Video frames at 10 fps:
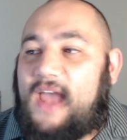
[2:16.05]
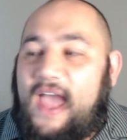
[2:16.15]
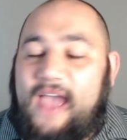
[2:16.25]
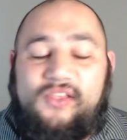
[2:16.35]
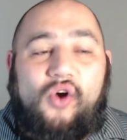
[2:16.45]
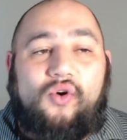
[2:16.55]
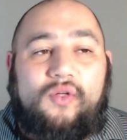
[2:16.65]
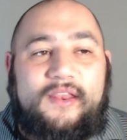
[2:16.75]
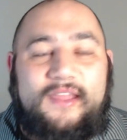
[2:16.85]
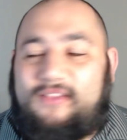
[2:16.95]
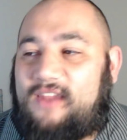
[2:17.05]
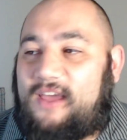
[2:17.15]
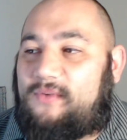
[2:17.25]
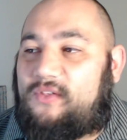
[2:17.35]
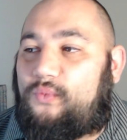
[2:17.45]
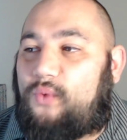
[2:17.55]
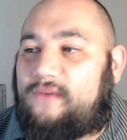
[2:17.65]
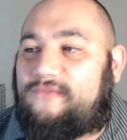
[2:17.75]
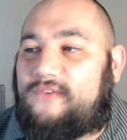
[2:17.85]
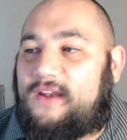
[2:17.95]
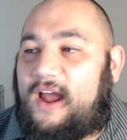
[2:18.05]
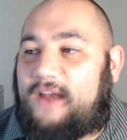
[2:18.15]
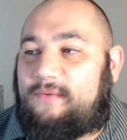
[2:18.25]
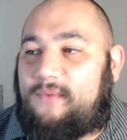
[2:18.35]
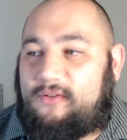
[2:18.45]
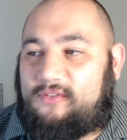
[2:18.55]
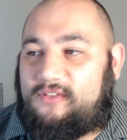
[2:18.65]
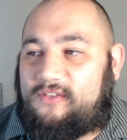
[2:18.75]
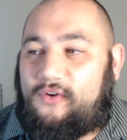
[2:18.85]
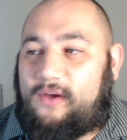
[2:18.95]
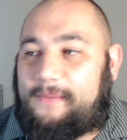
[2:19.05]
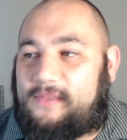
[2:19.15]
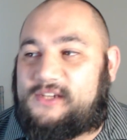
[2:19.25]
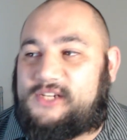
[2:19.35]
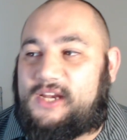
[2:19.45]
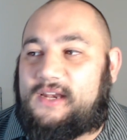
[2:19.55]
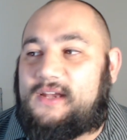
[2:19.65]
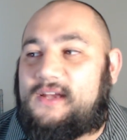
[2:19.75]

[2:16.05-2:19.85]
As Oakland yesterday was 1-for-9 with runners in scoring position.